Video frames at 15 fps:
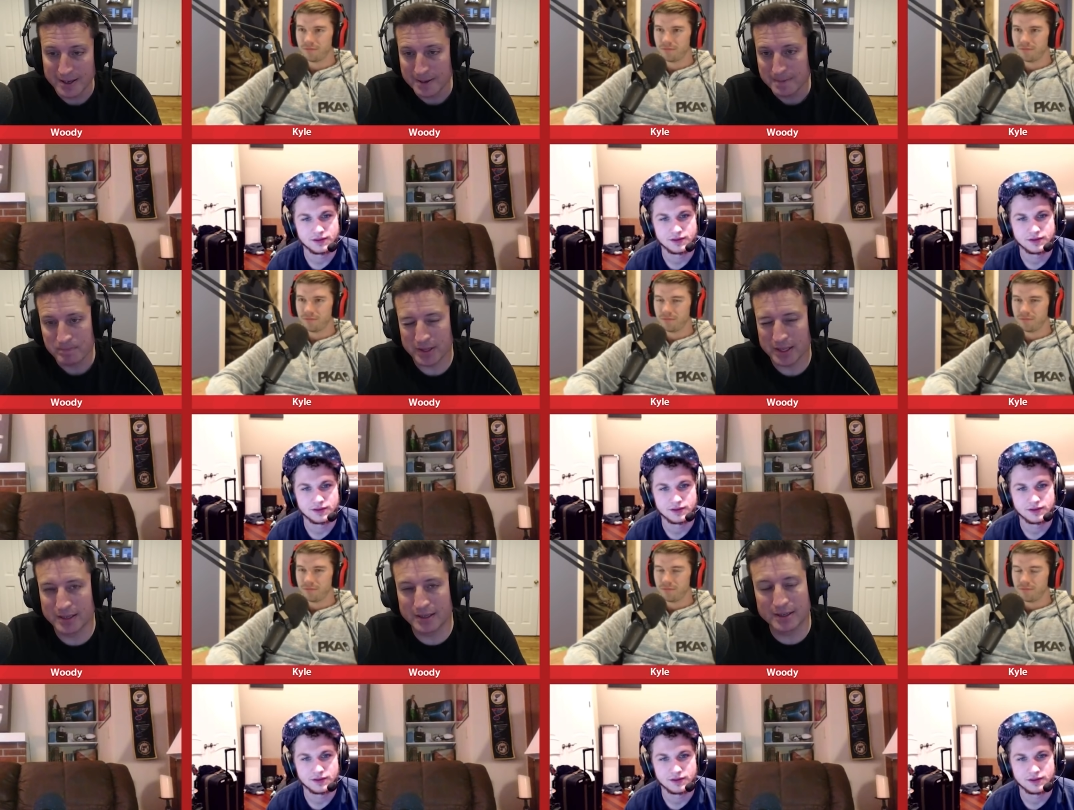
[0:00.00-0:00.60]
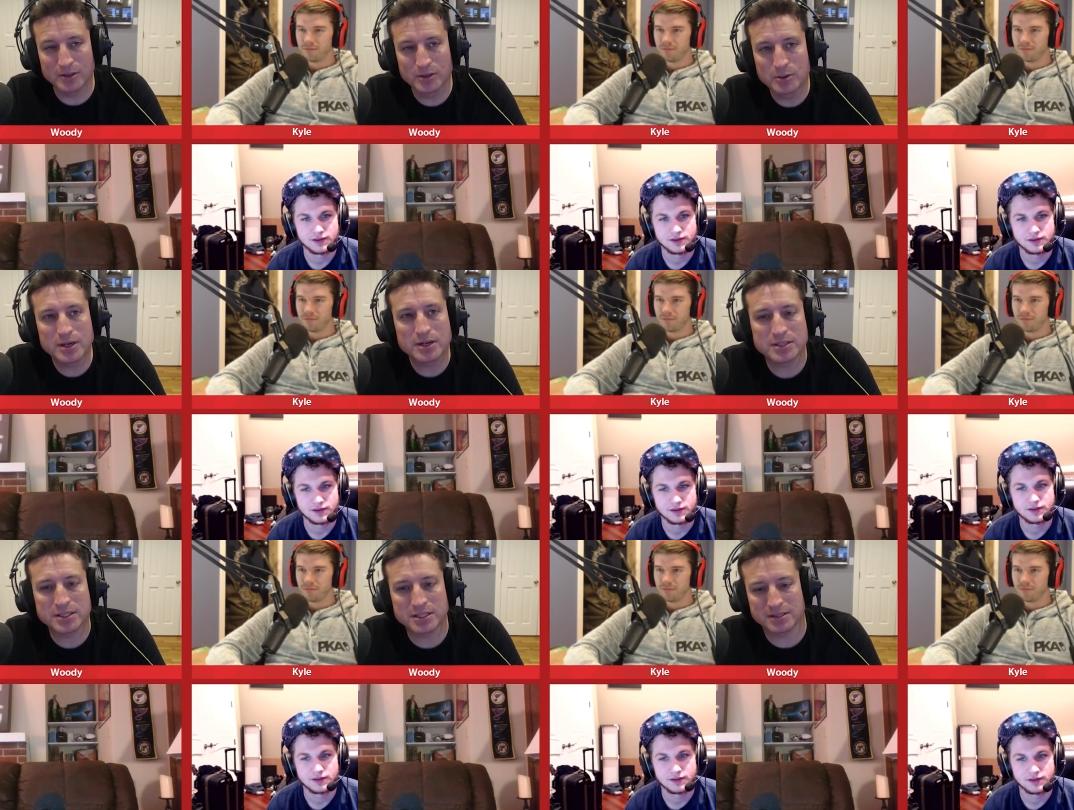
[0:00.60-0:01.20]
Speaker 1: uh, who else
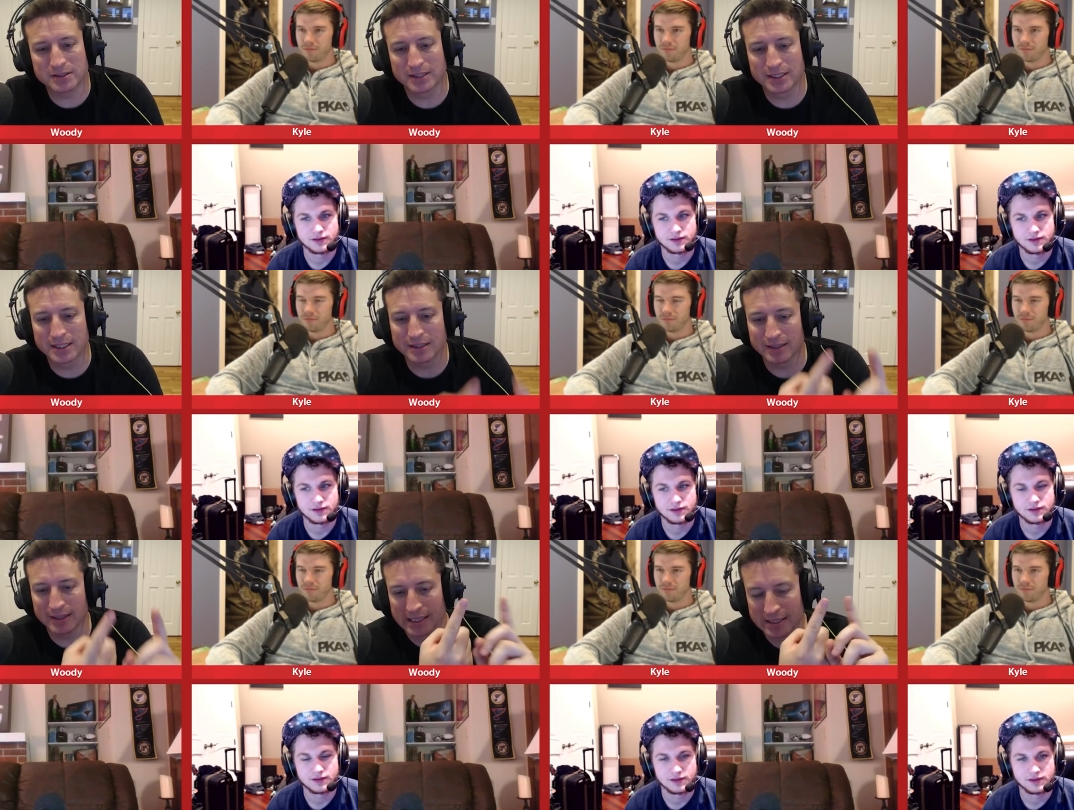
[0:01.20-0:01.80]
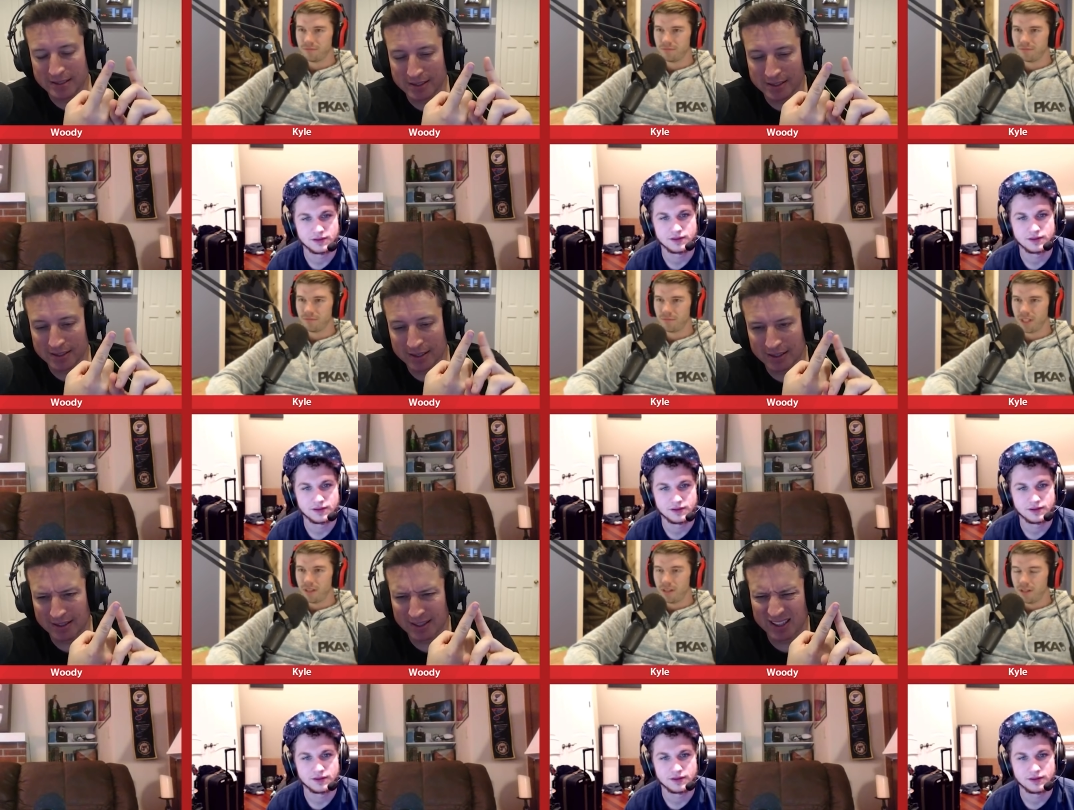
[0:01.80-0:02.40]
has legalized it?
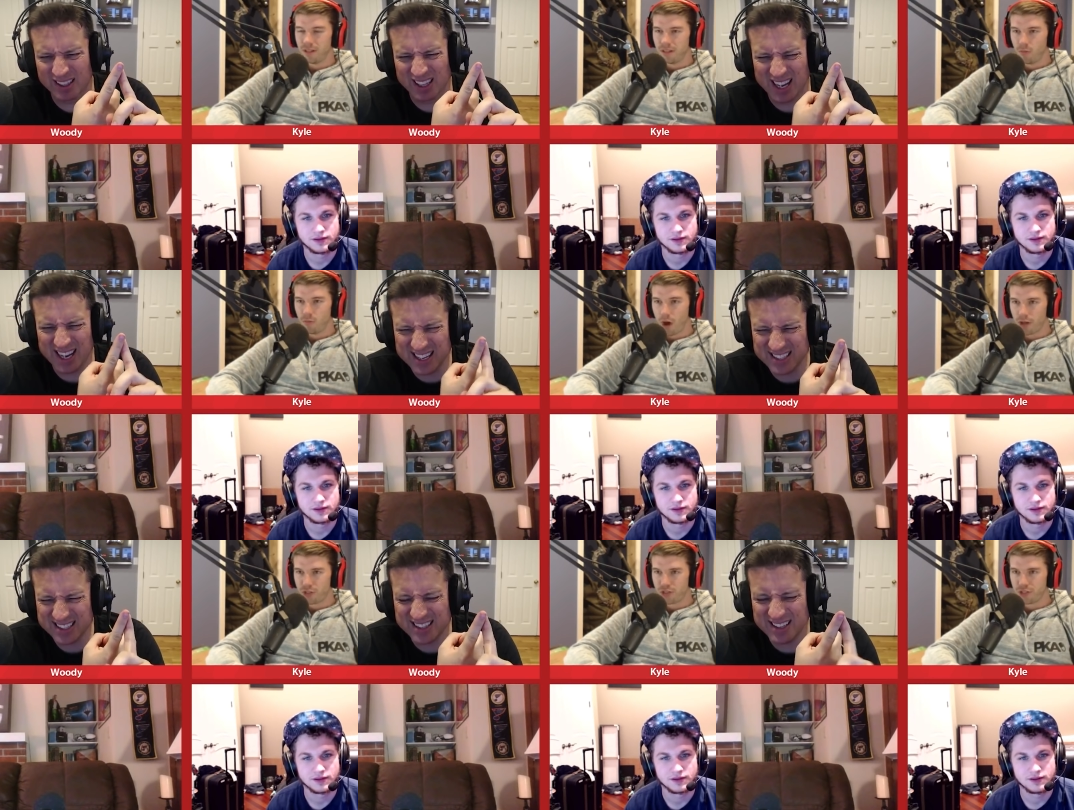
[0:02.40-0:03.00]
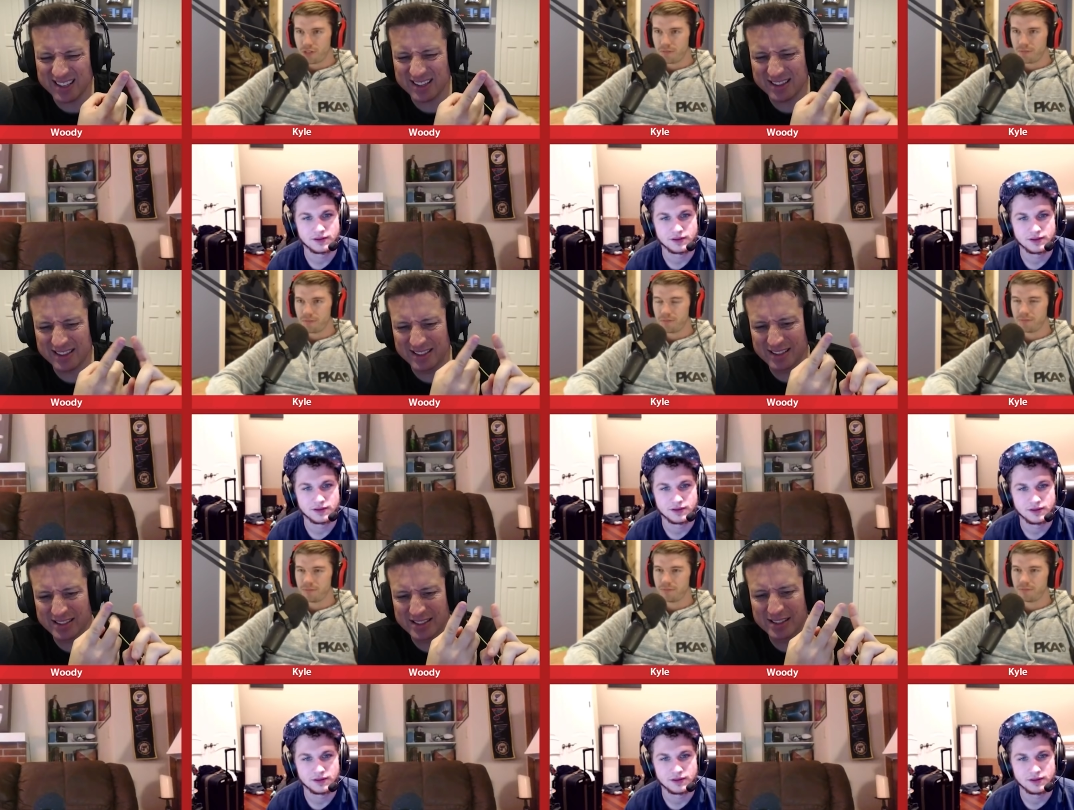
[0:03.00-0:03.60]
Alaska, Washington. I think,
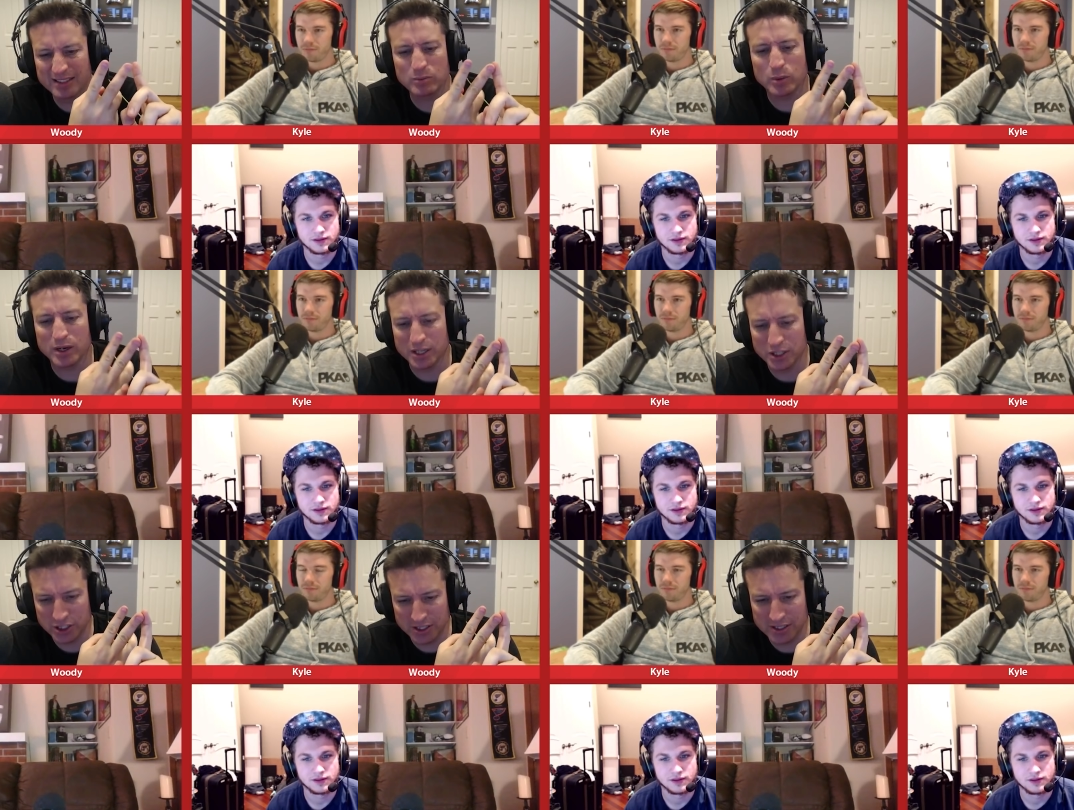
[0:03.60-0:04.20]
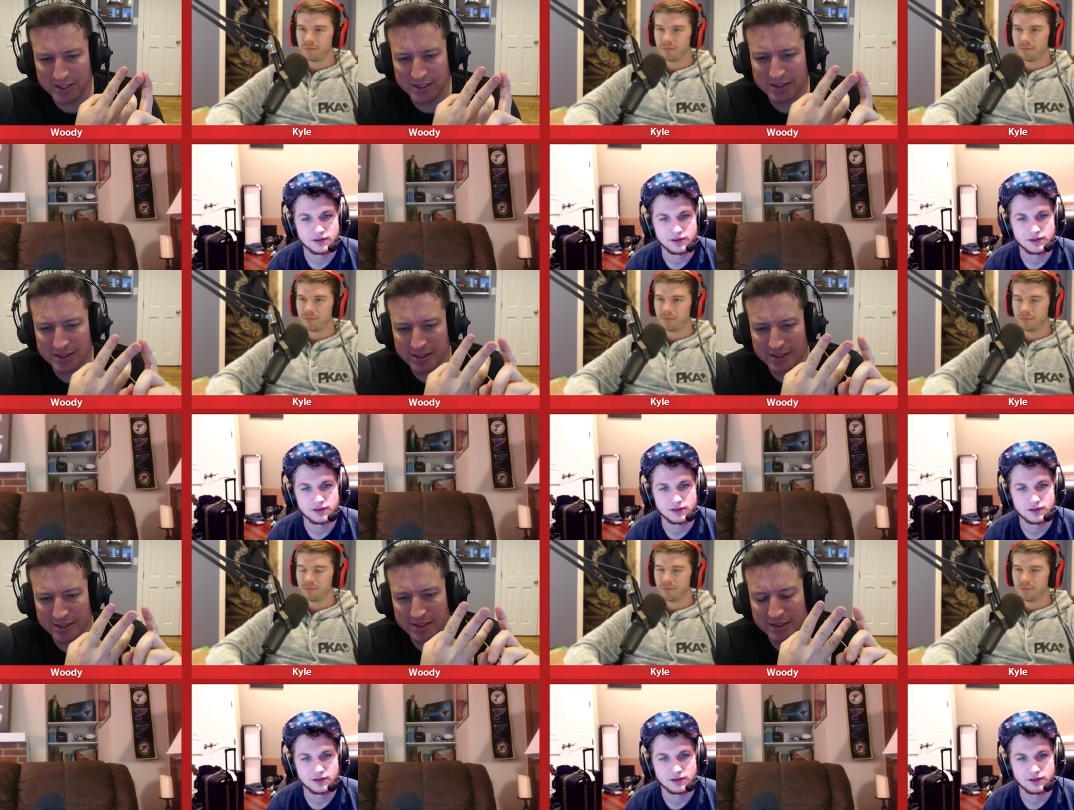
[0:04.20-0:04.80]
did. Washington
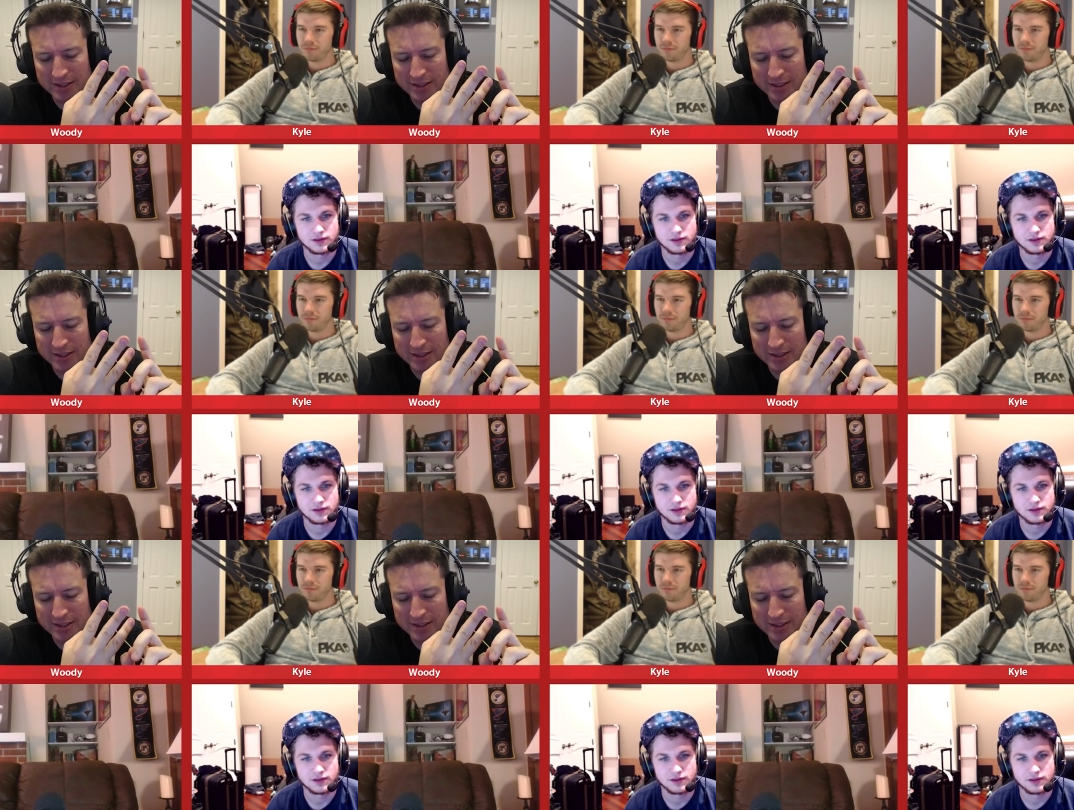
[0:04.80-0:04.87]
did.